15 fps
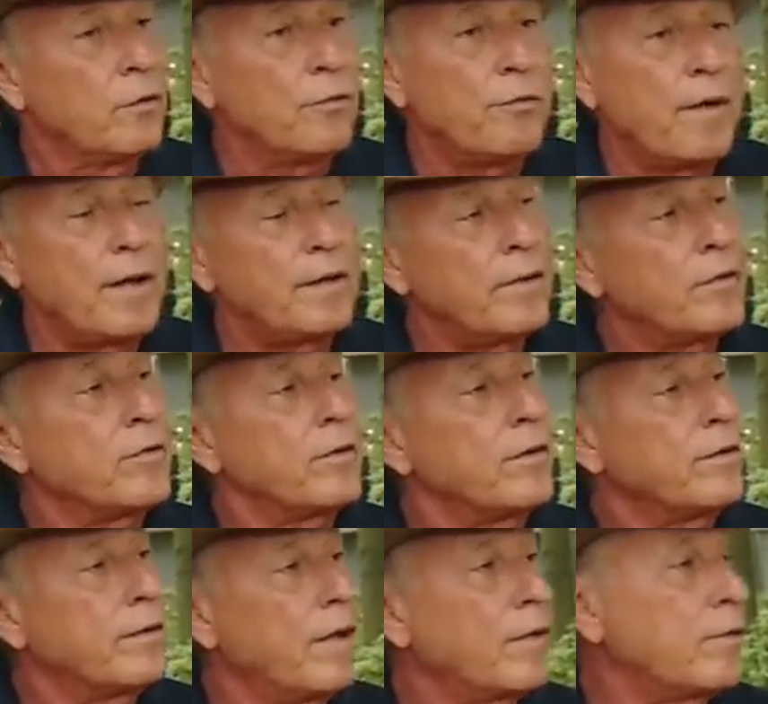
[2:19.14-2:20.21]
You'll find these
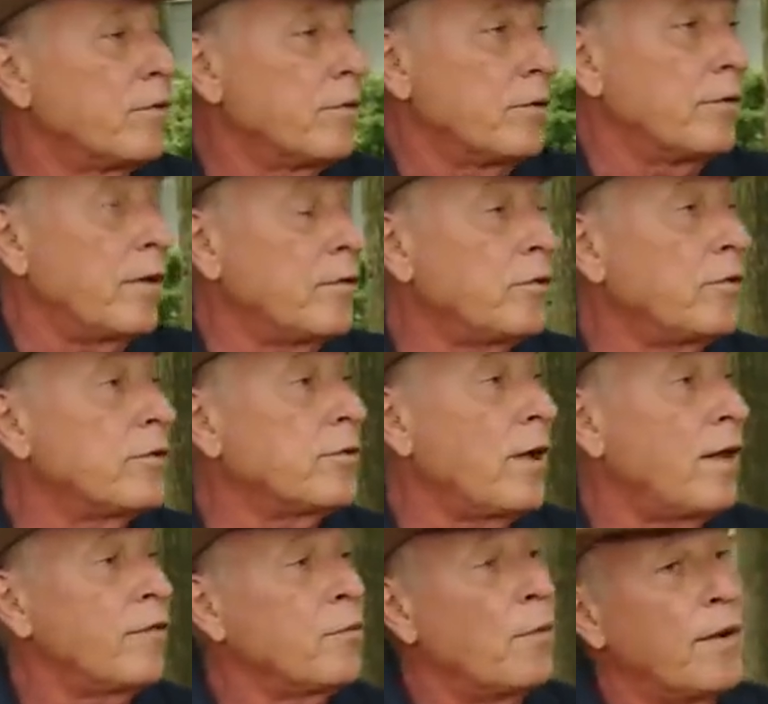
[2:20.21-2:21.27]
in desert, desert
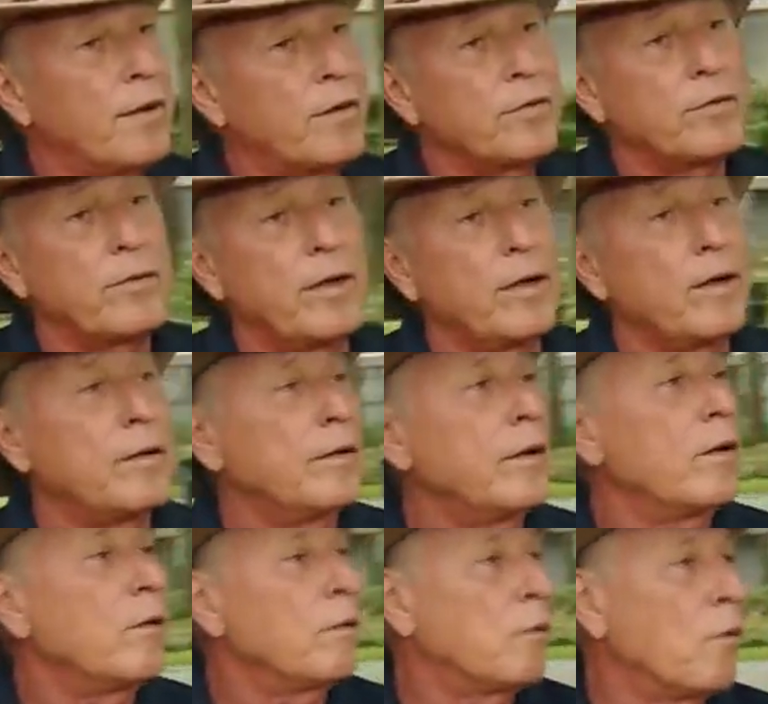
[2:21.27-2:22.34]
southwest, uh, you
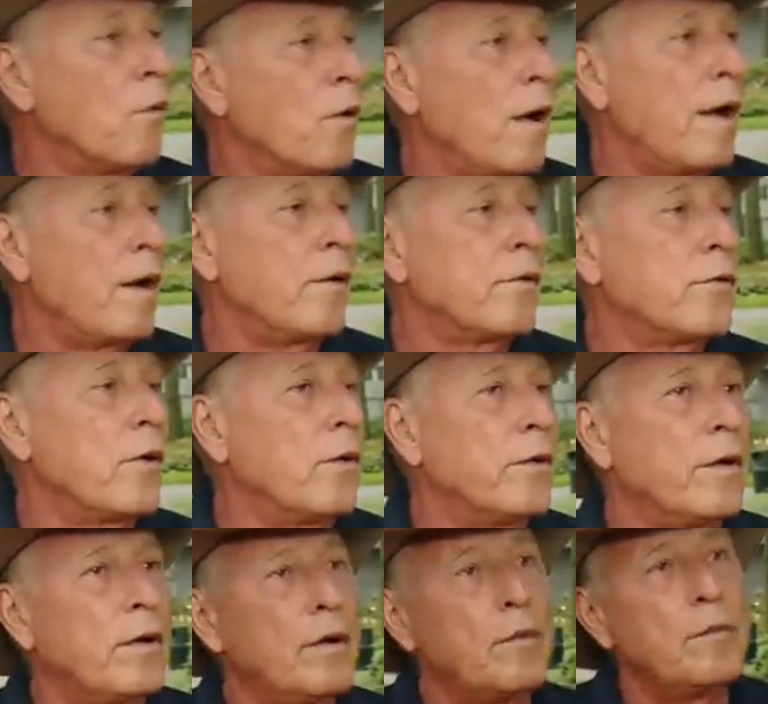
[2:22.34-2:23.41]
know,
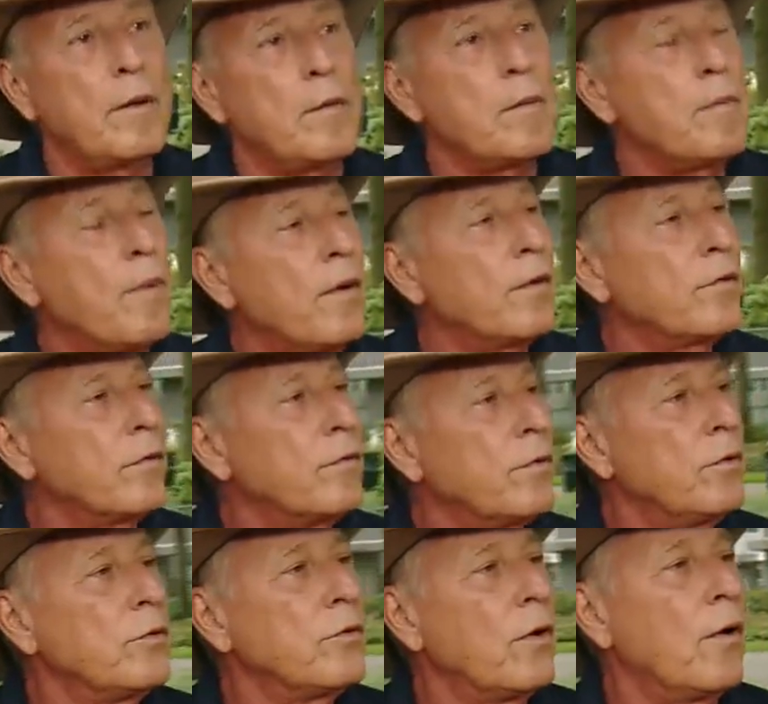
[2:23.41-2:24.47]
Arizona, maybe parts of
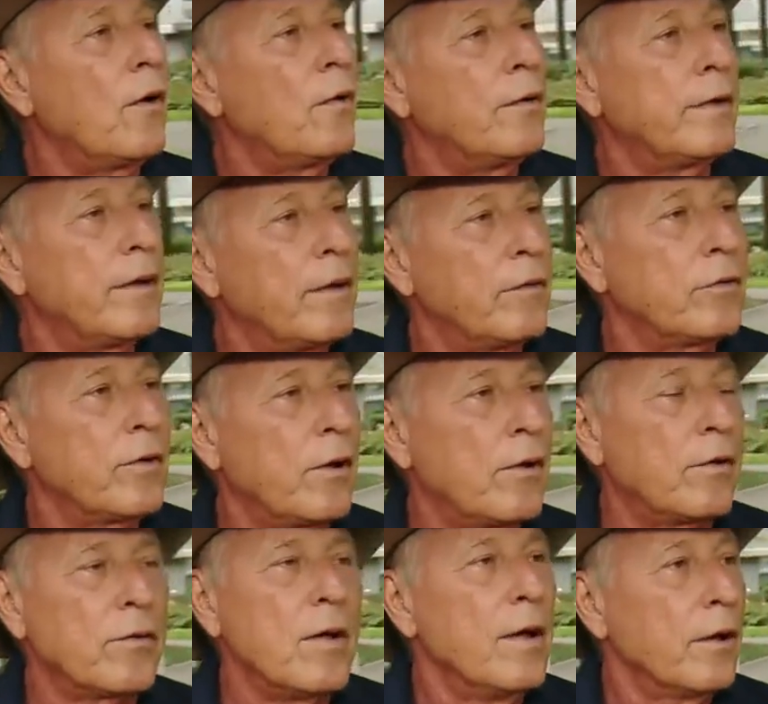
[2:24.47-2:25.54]
Utah and those
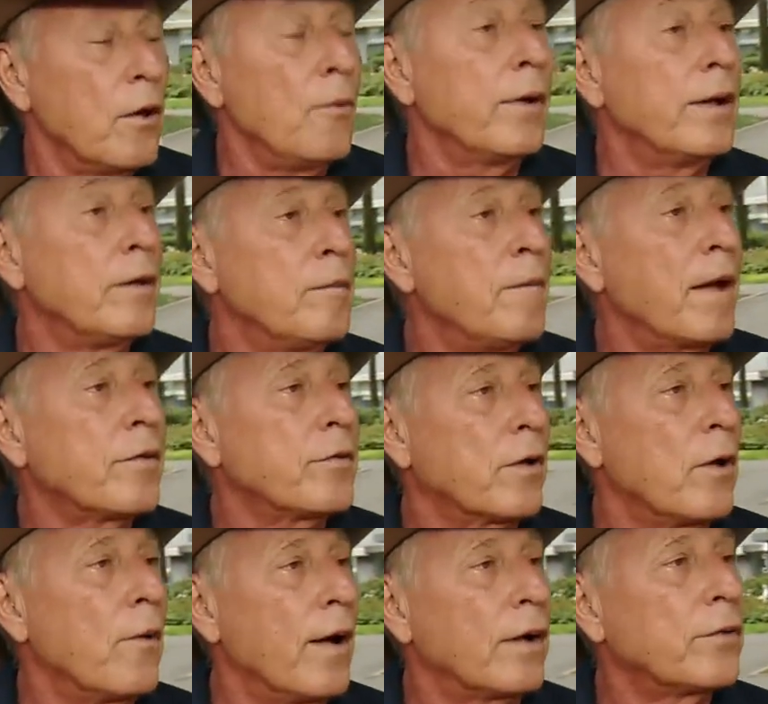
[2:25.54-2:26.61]
areas, going into
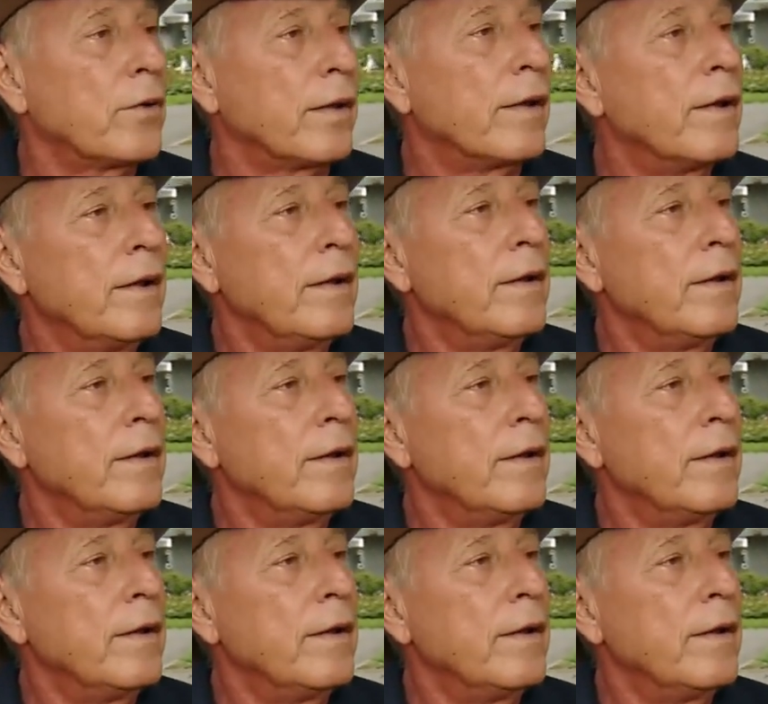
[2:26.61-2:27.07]
Mexico, actually.